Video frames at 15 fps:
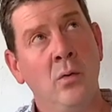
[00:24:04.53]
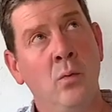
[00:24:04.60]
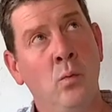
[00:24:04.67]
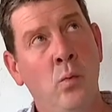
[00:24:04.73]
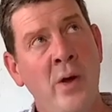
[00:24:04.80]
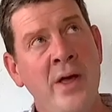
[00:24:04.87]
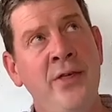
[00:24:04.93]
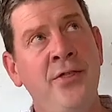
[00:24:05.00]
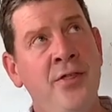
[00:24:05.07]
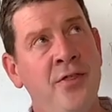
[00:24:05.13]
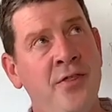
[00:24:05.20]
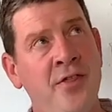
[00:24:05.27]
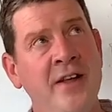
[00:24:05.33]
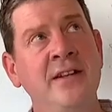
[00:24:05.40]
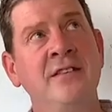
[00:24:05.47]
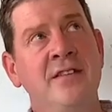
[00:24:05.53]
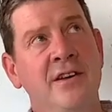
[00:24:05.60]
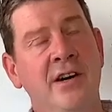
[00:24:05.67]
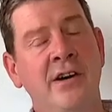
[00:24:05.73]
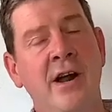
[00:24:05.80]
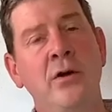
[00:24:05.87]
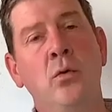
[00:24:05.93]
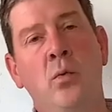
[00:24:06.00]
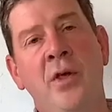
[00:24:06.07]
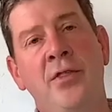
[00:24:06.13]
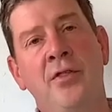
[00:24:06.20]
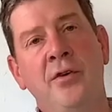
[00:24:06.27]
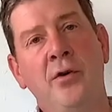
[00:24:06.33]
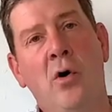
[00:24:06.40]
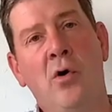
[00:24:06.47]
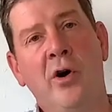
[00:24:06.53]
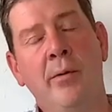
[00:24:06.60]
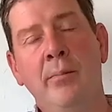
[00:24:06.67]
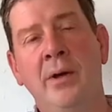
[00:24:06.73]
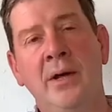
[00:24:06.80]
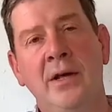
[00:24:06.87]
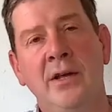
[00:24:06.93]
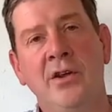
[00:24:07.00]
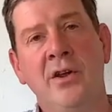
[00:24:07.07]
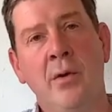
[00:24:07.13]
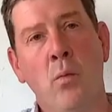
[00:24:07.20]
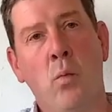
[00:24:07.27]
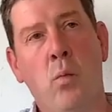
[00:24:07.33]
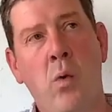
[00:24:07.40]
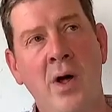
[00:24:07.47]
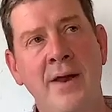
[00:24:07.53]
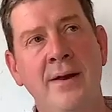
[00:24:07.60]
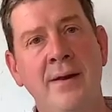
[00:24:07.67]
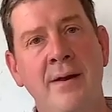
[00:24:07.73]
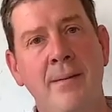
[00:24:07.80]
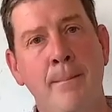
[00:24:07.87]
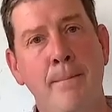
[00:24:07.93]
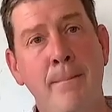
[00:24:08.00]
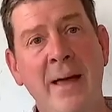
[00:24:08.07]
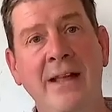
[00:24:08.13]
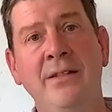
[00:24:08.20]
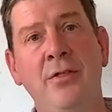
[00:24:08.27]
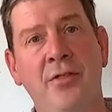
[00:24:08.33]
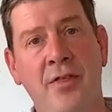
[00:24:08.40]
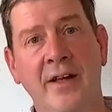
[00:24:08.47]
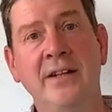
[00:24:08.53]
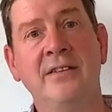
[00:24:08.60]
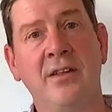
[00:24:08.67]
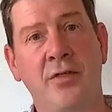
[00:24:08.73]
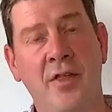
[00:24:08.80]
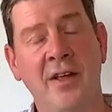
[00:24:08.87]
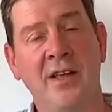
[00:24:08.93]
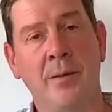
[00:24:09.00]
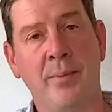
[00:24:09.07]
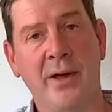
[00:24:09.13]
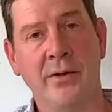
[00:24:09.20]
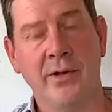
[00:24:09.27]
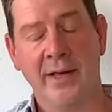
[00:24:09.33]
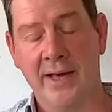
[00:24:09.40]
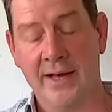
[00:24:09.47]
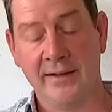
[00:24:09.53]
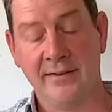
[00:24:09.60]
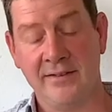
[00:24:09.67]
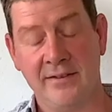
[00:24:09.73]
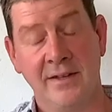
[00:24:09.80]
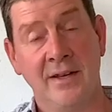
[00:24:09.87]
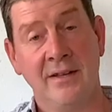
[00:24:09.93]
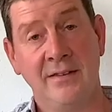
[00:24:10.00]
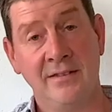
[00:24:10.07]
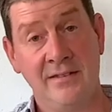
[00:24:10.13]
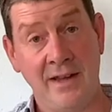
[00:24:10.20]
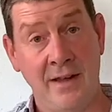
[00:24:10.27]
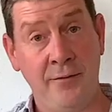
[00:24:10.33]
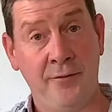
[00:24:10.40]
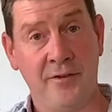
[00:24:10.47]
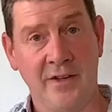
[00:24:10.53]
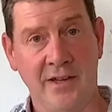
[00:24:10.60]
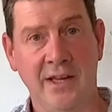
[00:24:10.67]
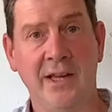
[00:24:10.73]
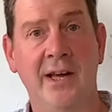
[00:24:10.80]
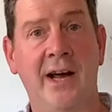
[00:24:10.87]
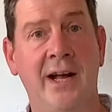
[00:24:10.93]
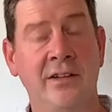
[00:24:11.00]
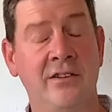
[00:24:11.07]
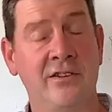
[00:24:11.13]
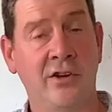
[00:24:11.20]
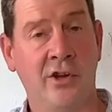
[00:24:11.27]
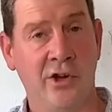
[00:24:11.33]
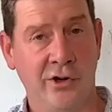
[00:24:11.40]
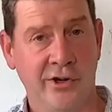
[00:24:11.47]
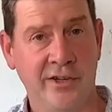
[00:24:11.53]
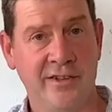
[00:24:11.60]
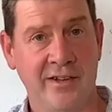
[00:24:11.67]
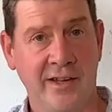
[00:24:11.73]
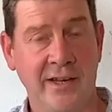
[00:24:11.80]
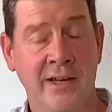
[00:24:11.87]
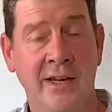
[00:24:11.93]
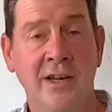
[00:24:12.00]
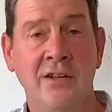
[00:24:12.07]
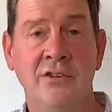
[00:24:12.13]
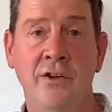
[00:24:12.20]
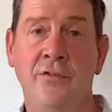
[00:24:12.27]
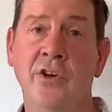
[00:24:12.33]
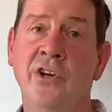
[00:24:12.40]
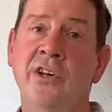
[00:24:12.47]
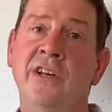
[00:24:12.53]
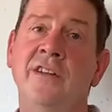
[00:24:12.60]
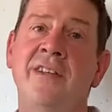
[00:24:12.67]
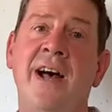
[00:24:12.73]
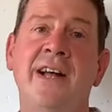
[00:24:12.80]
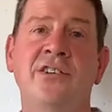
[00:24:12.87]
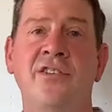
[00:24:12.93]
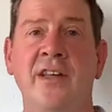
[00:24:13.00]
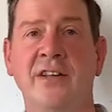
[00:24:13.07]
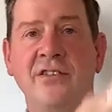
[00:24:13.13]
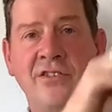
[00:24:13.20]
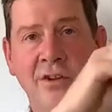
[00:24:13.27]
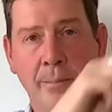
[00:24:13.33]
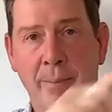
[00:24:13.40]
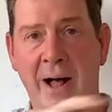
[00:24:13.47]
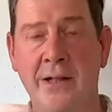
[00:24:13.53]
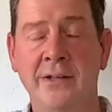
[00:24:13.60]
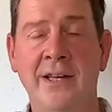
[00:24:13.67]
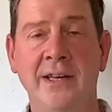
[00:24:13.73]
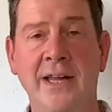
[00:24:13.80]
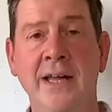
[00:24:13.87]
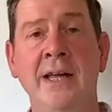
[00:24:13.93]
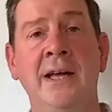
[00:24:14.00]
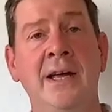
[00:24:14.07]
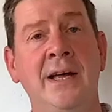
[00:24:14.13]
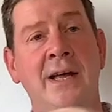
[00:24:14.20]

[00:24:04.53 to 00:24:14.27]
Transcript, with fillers: With things that are out with the norm, your one main thing to think about is safety and security. So if you're going to attach things to a balcony,